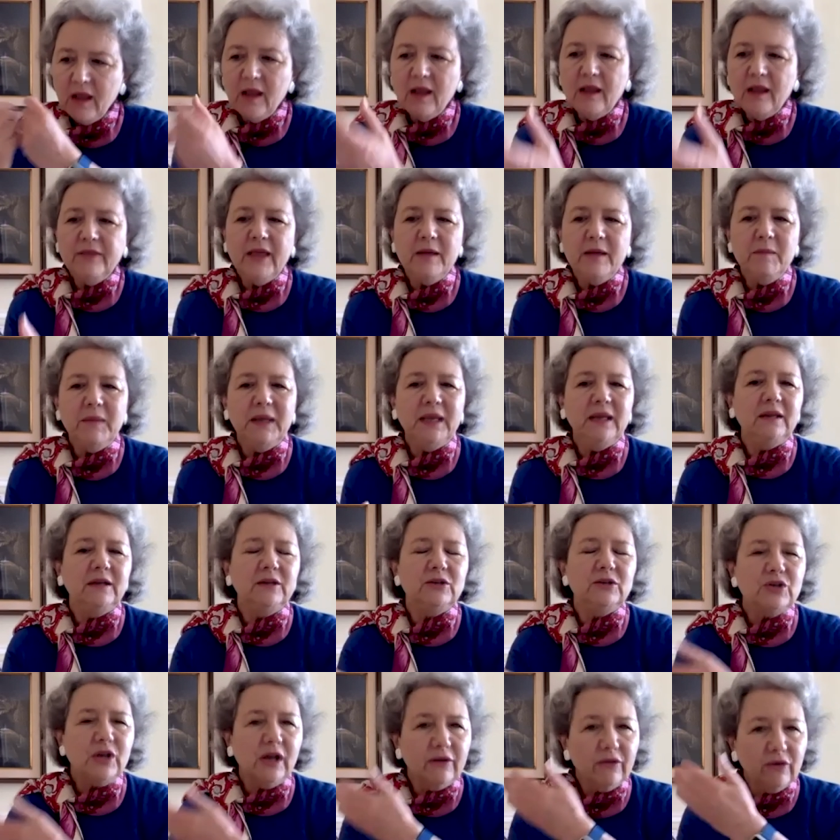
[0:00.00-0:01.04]
They meet
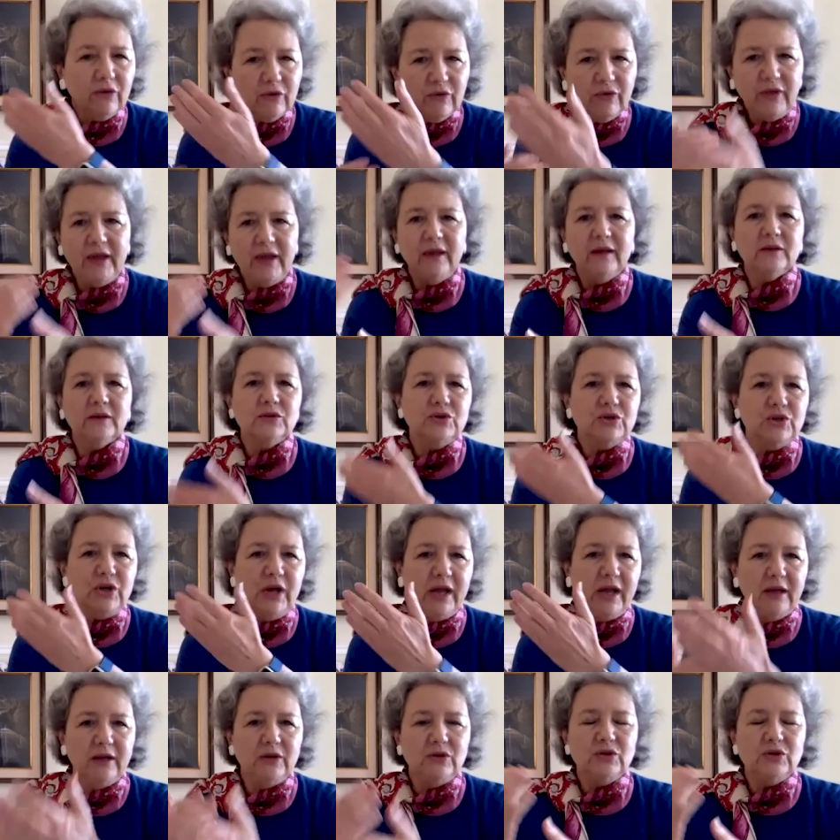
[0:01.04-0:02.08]
each other, they
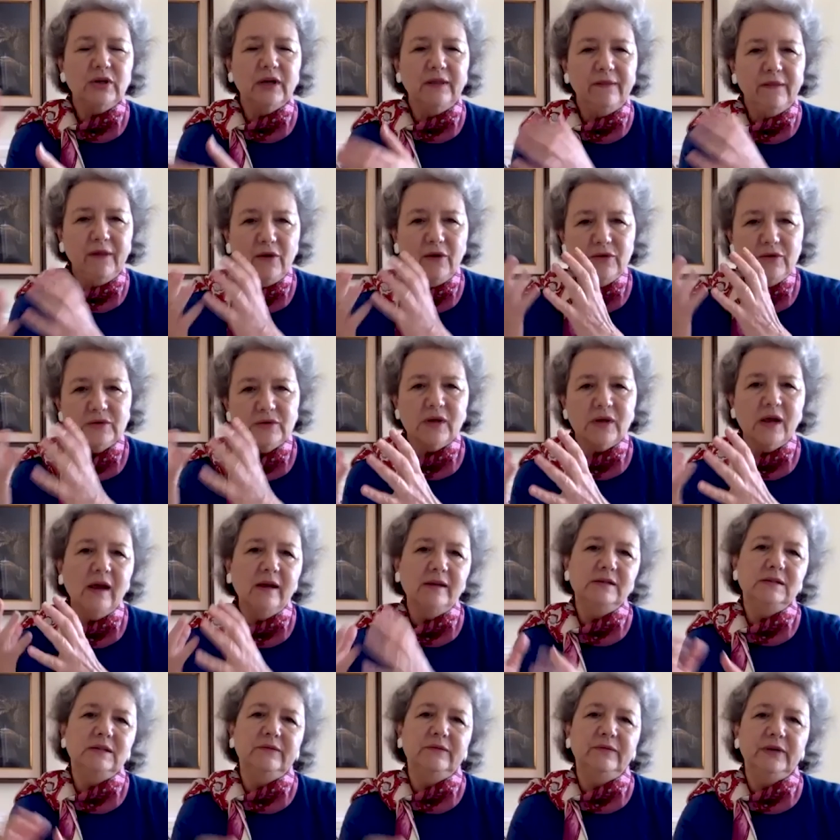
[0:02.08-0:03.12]
exchange, and those
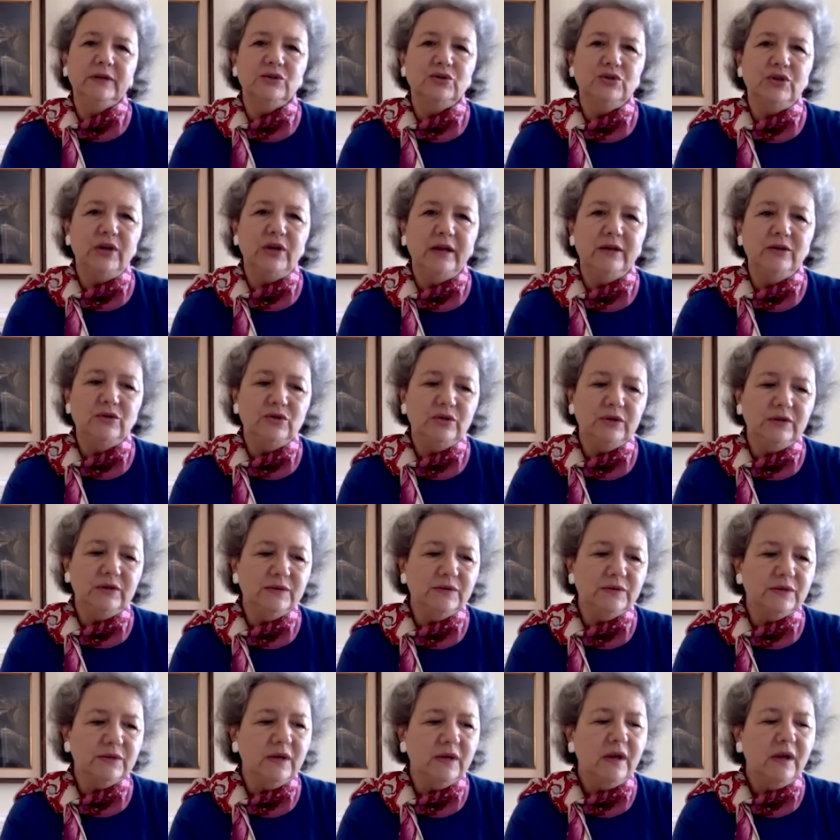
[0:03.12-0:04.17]
kinds of
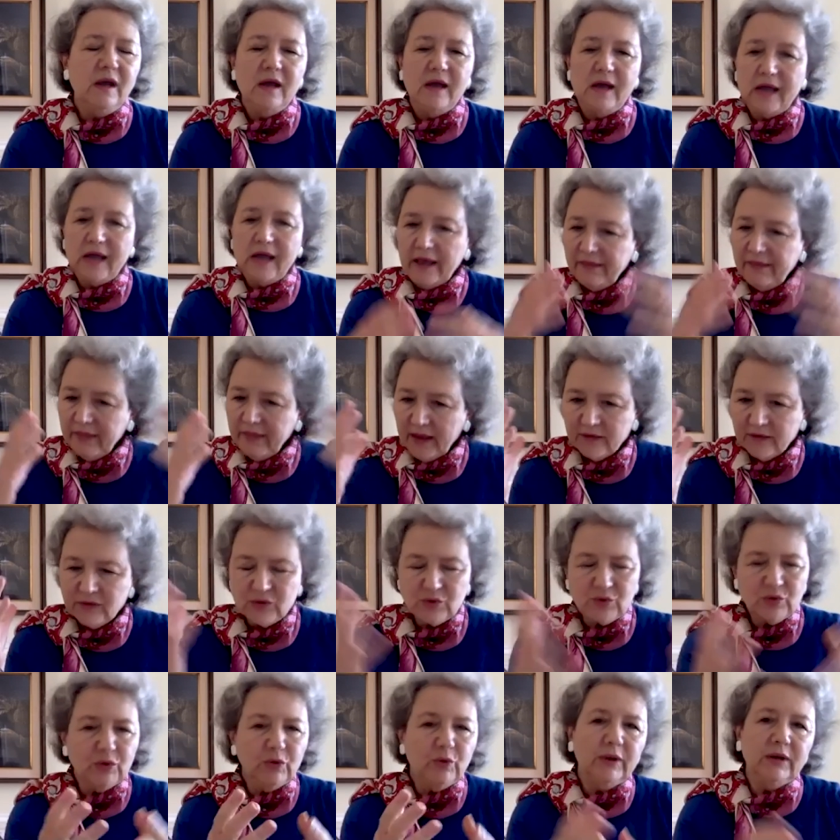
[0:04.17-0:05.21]
exchanges, and that's
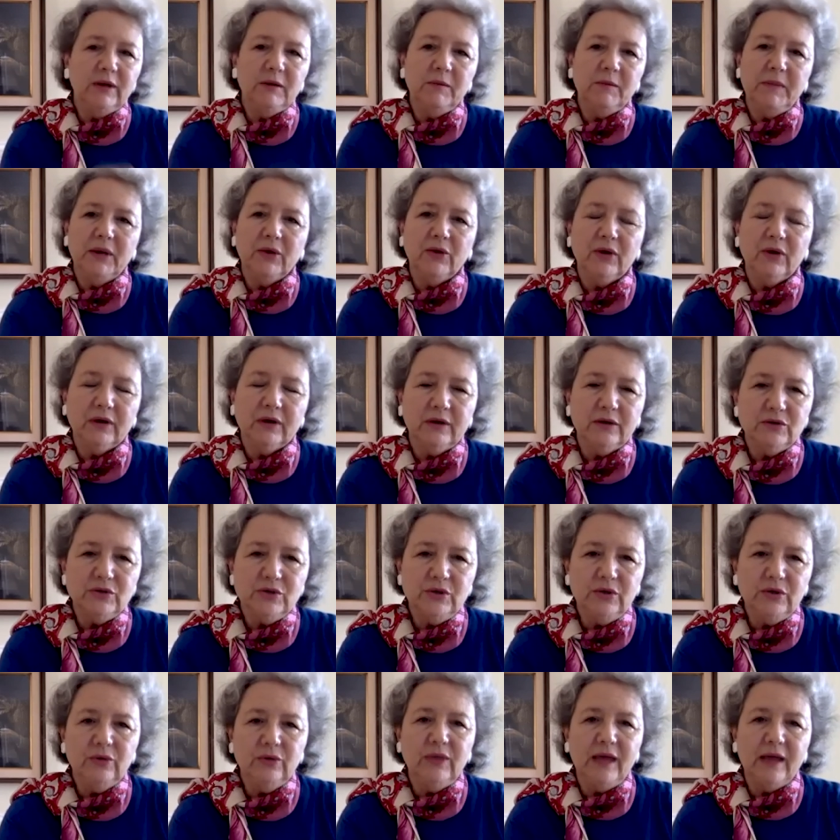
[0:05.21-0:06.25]
true in America
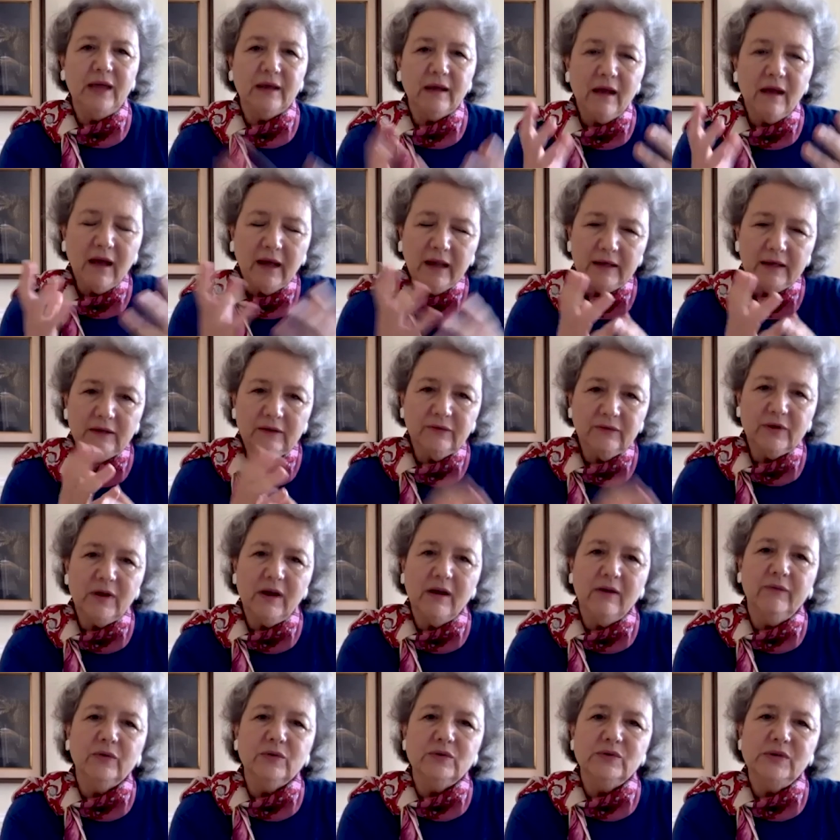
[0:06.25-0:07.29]
too, that kind of
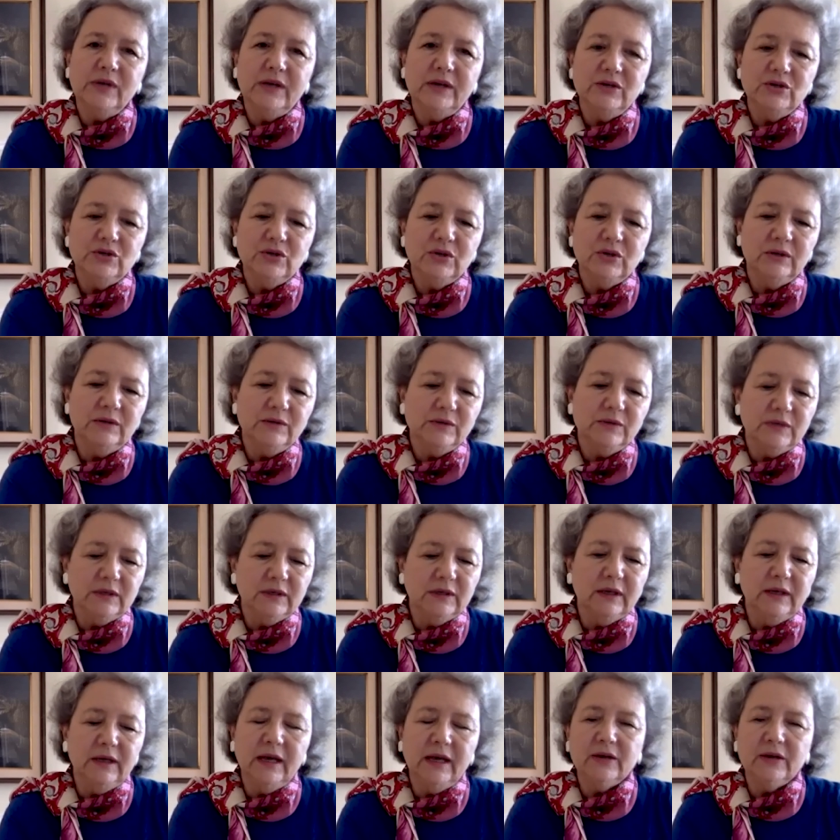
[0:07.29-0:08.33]
conversations and
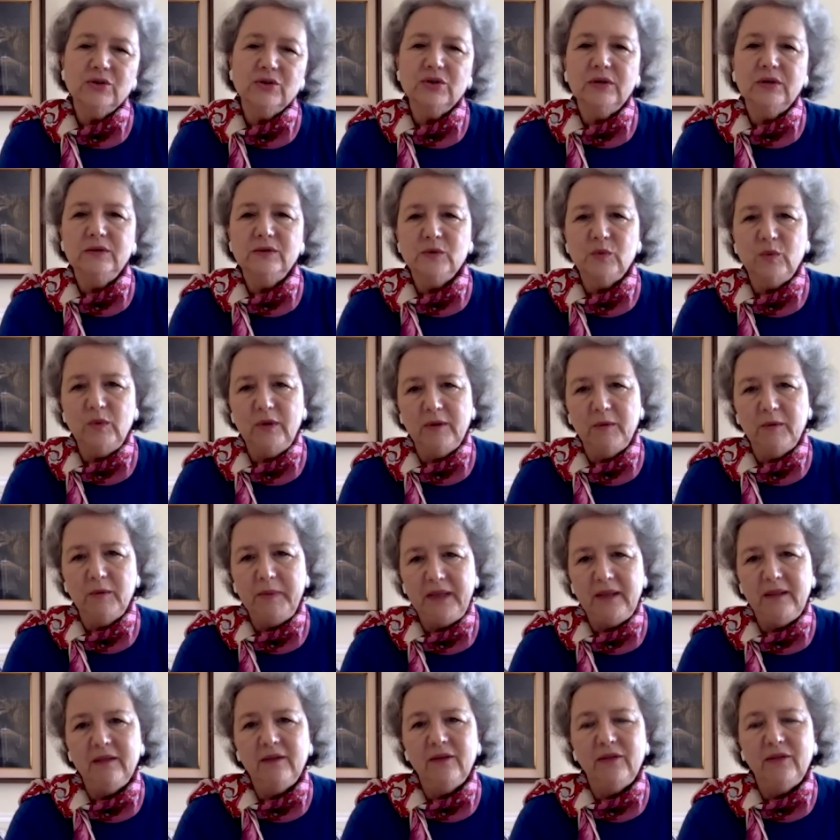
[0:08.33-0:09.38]
connections will
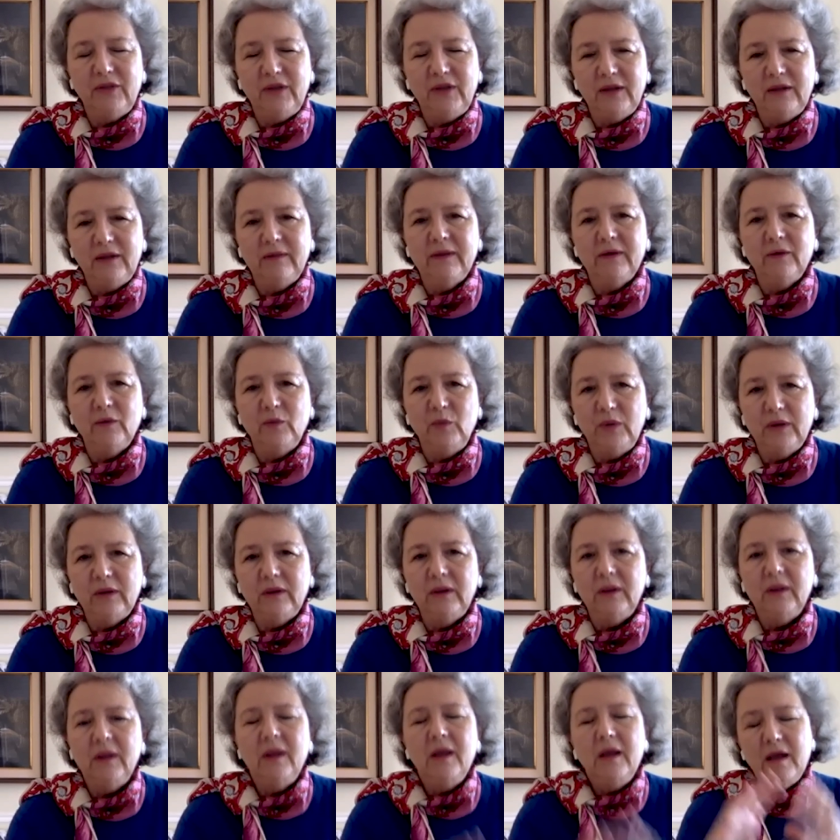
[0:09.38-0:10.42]
be the thing that will
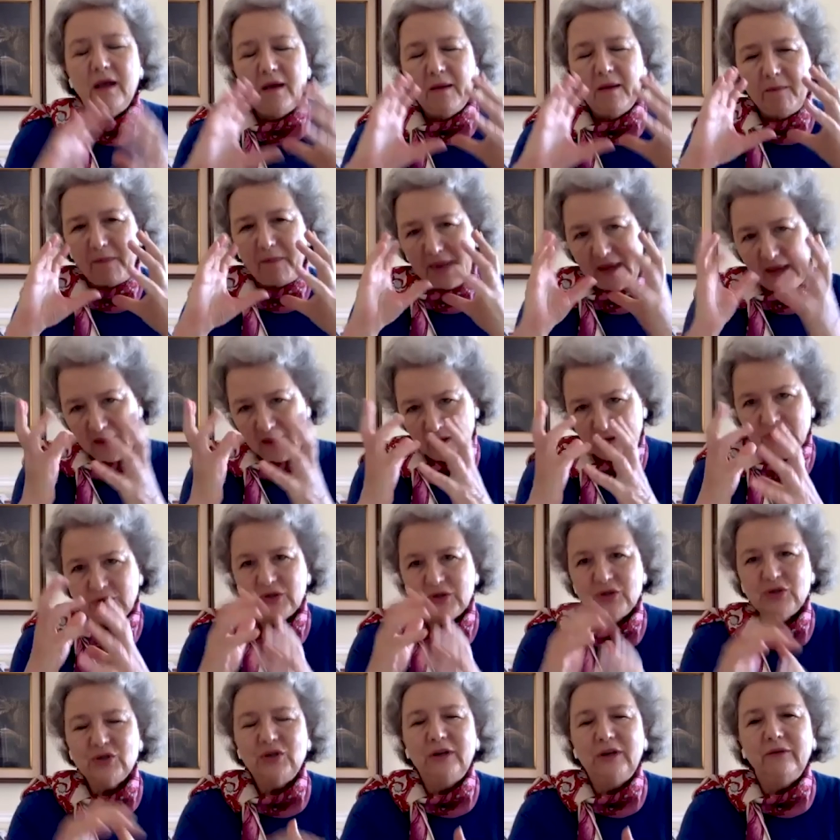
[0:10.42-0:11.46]
begin to
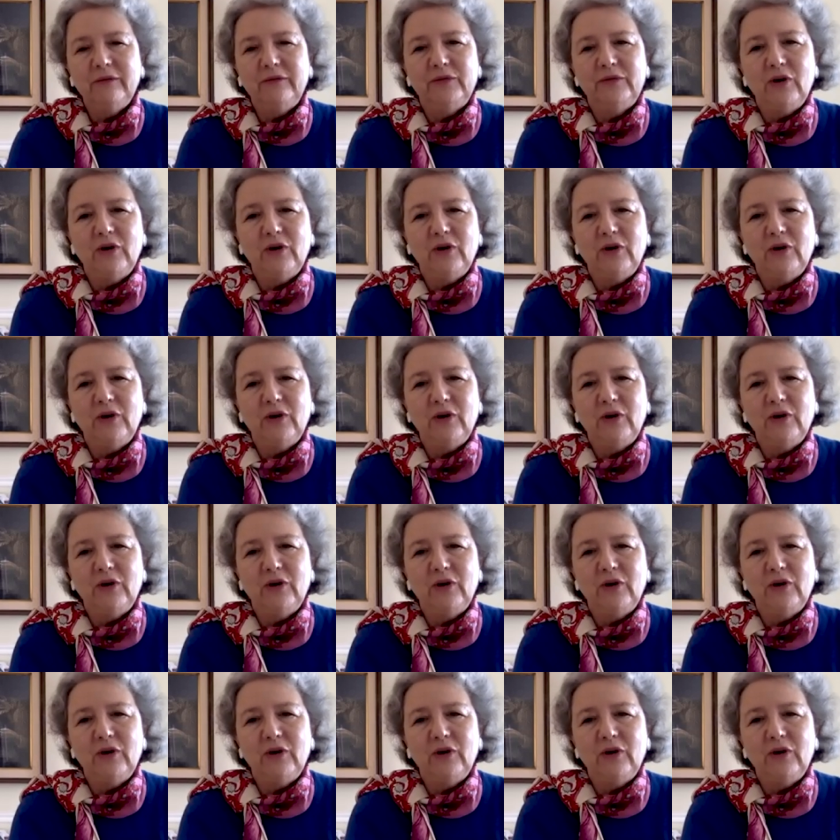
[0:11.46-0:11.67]
shift